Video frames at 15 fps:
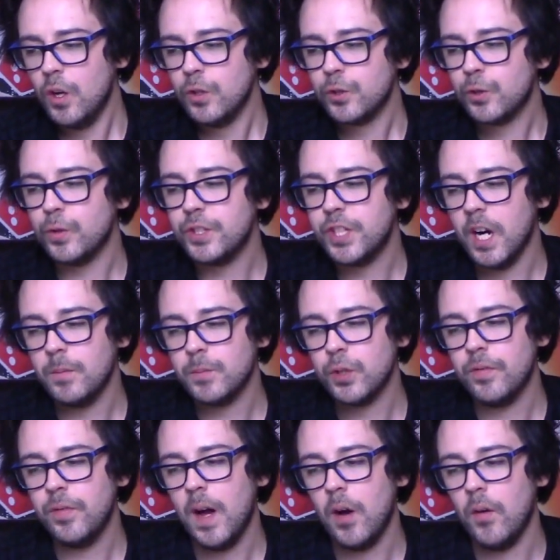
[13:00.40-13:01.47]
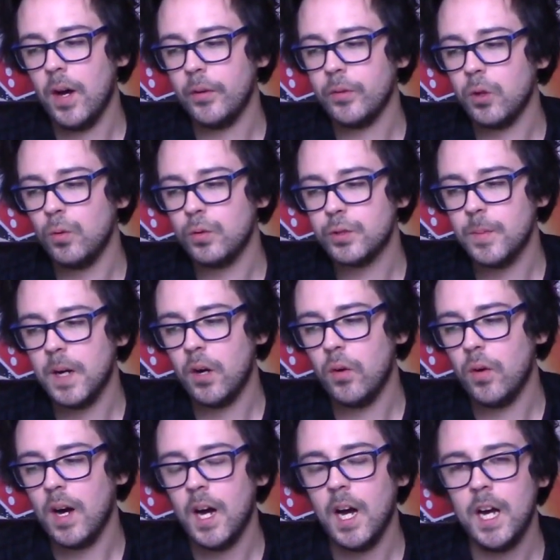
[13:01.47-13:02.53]
So in terms of how I would load them
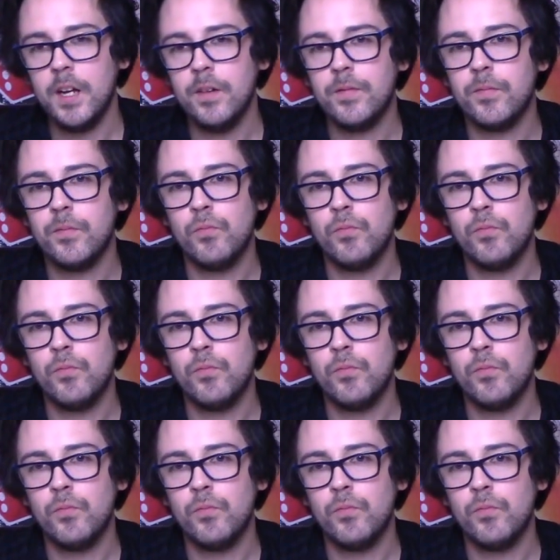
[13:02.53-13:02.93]
out, I've